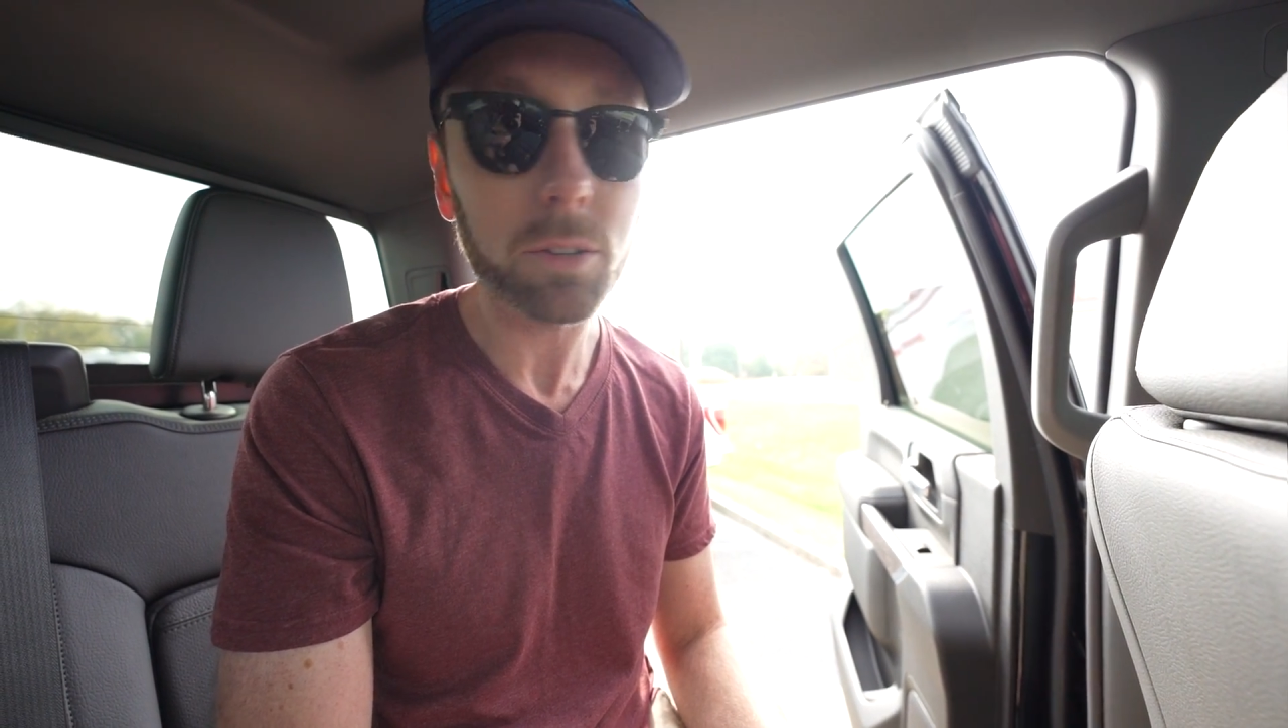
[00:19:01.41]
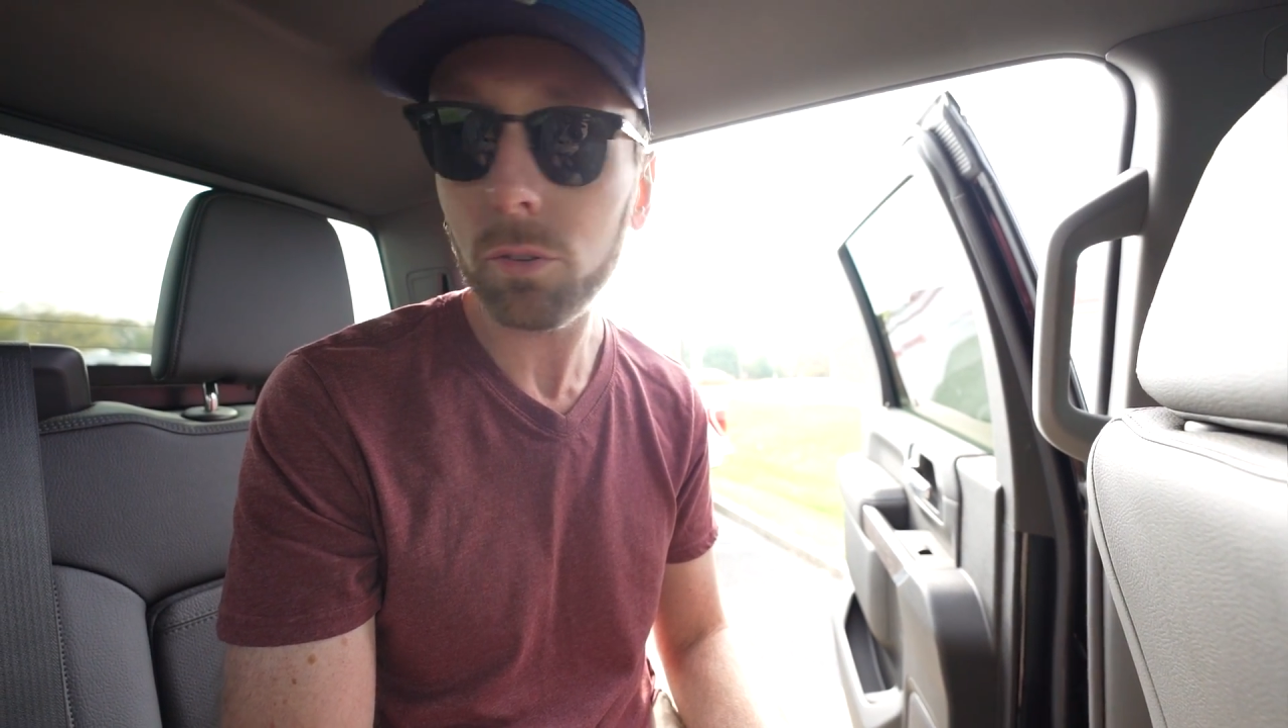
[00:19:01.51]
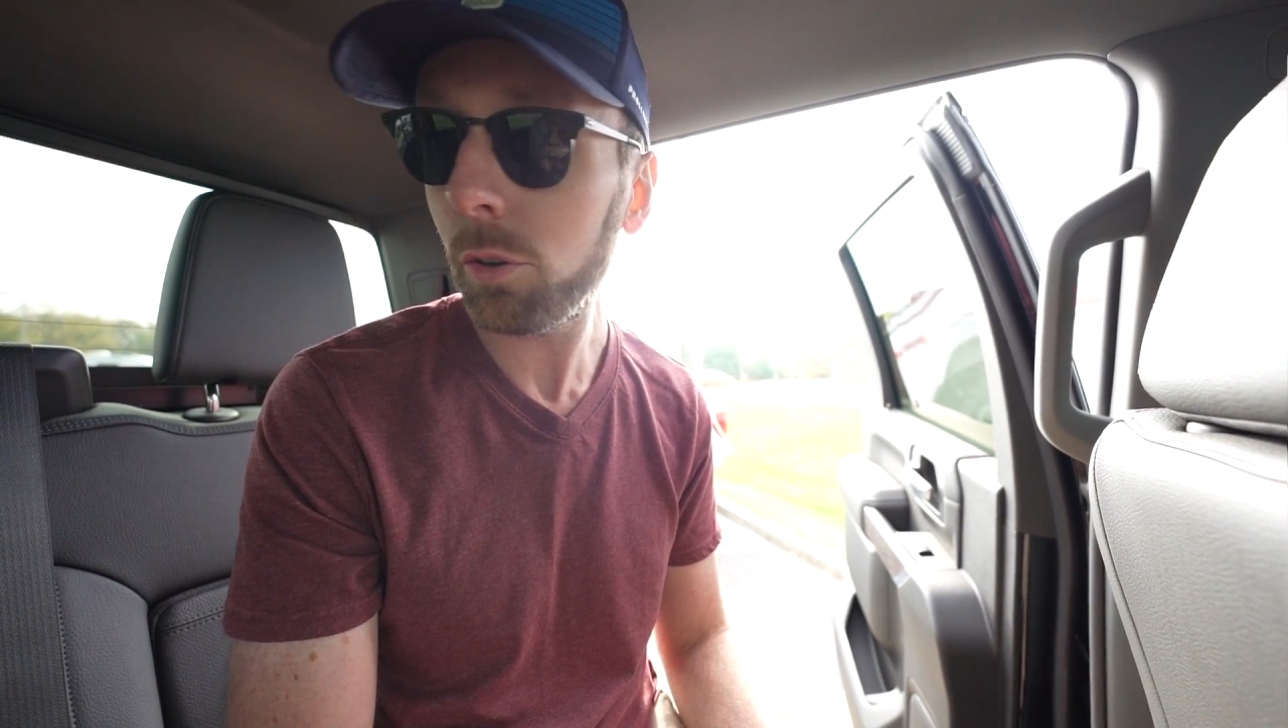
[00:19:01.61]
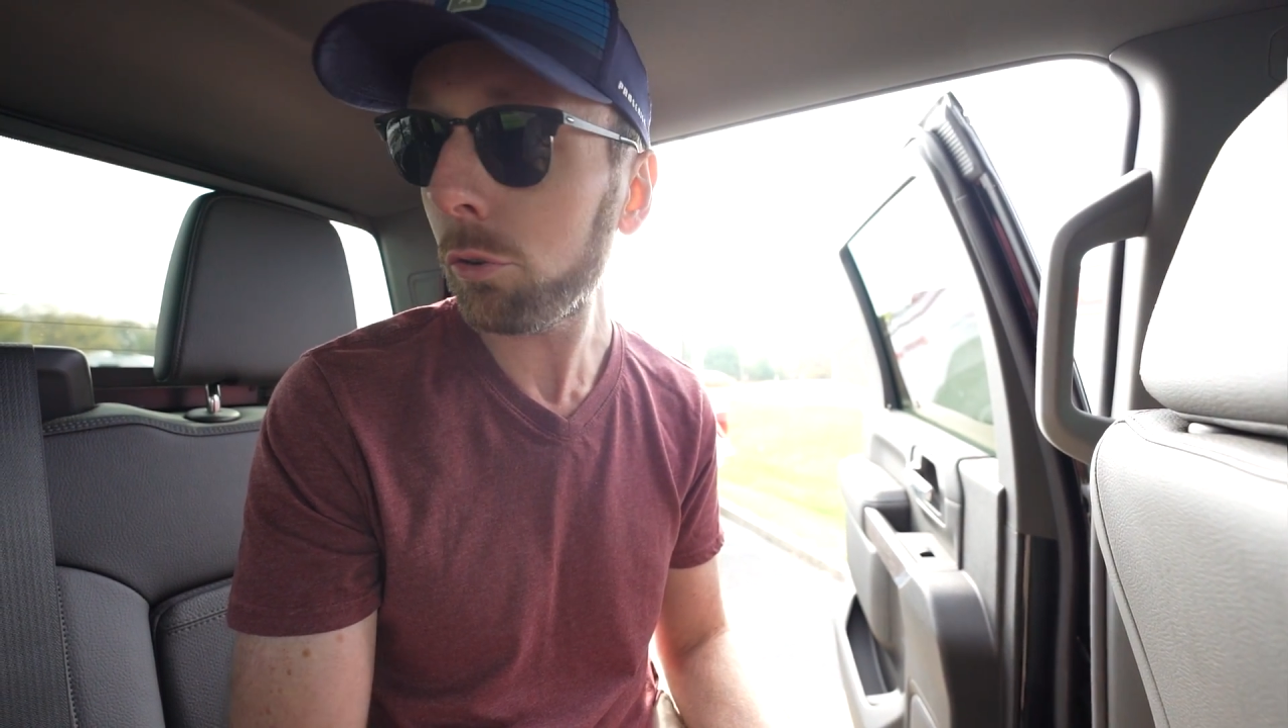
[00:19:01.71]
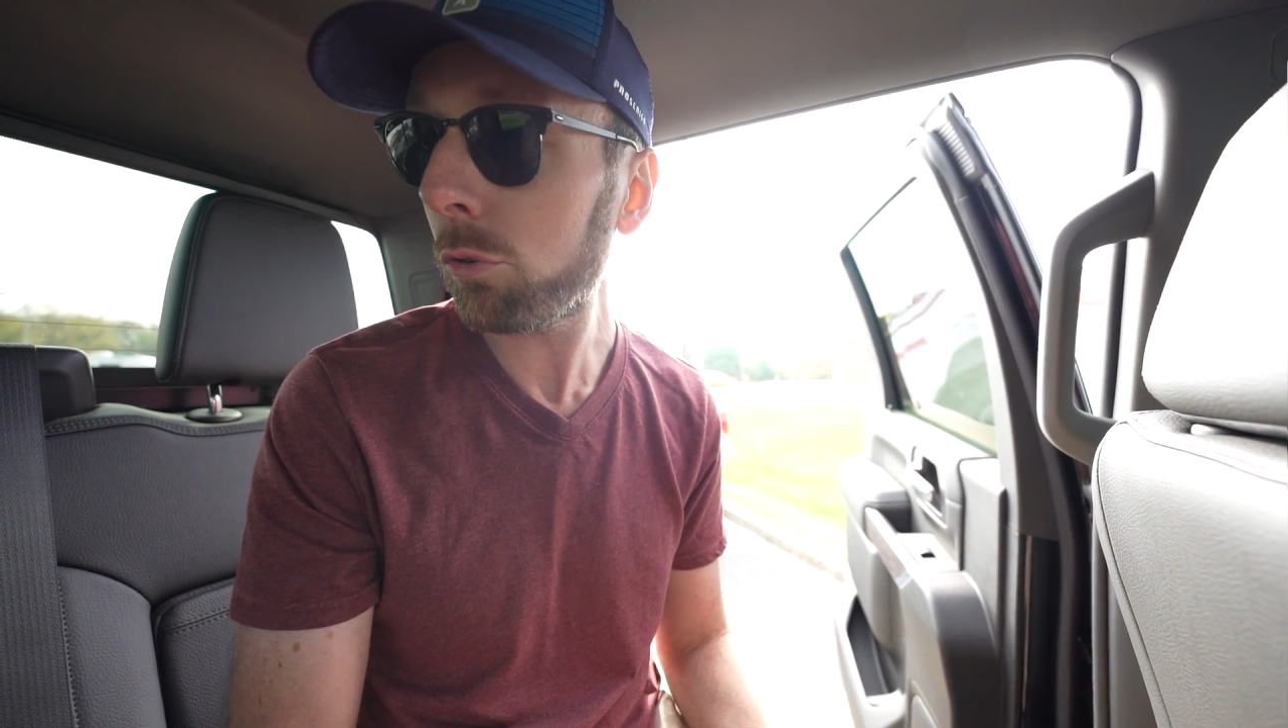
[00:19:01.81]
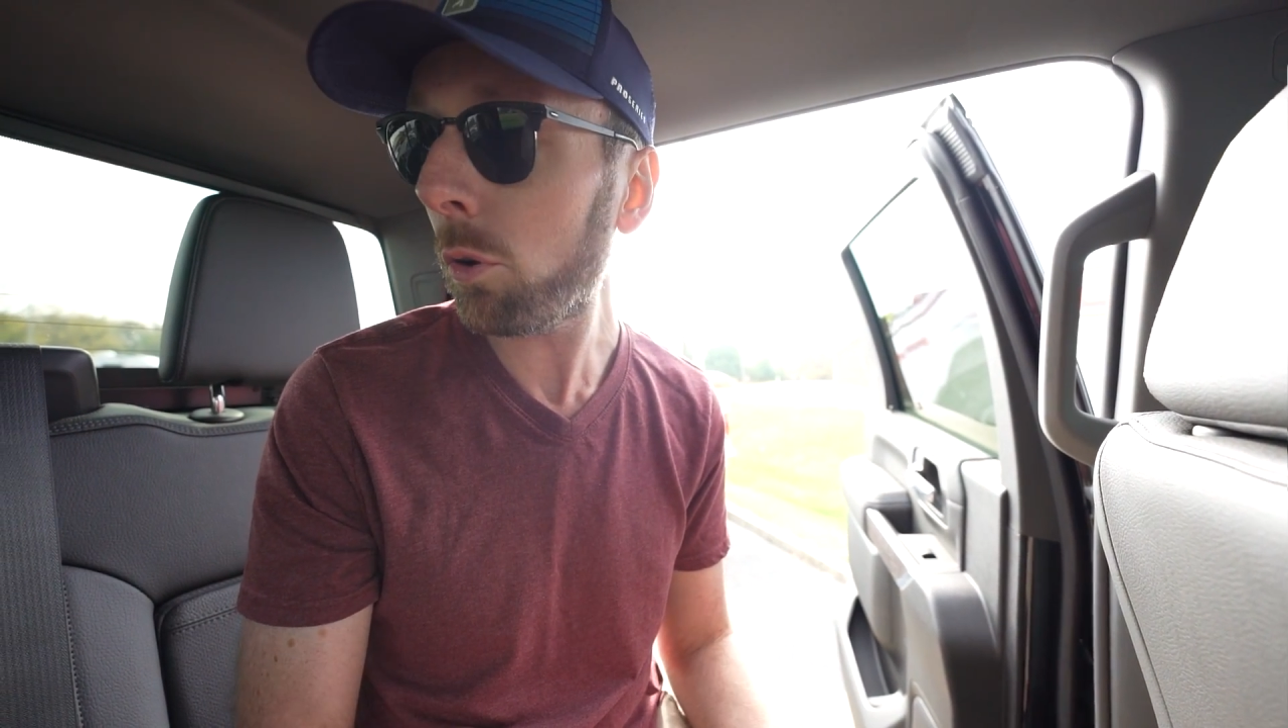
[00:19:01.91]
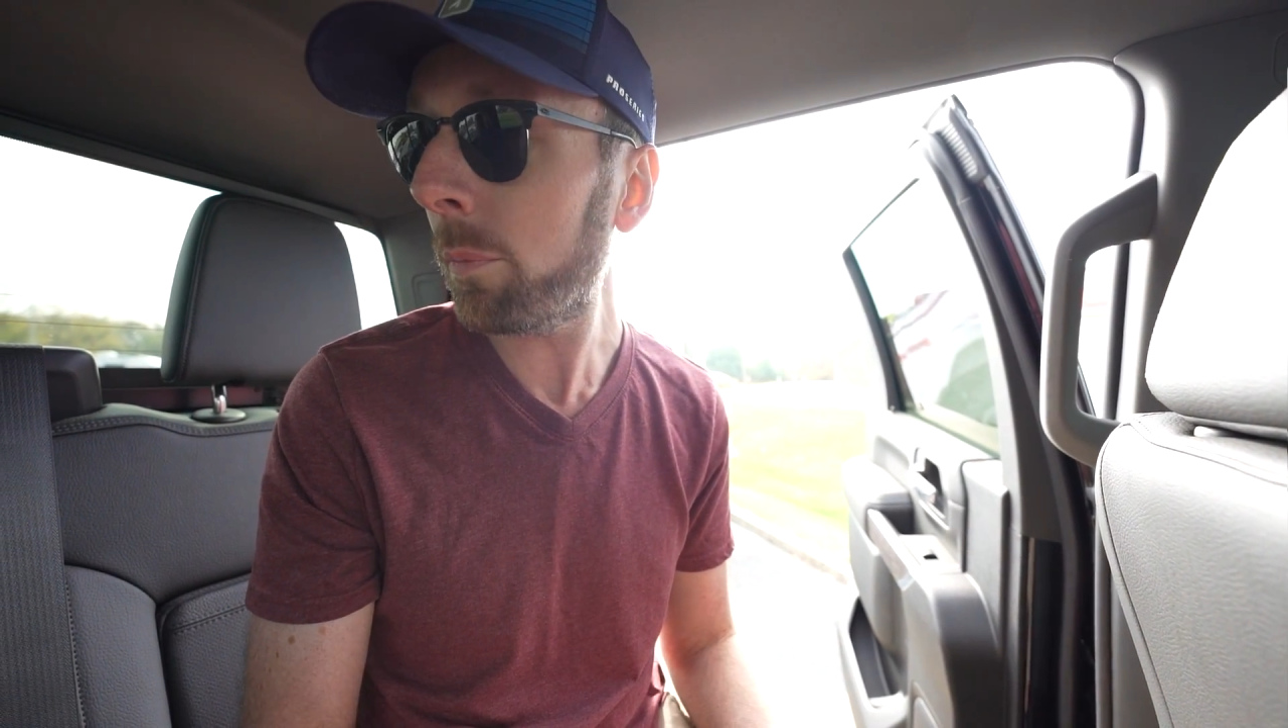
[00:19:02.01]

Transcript: There's so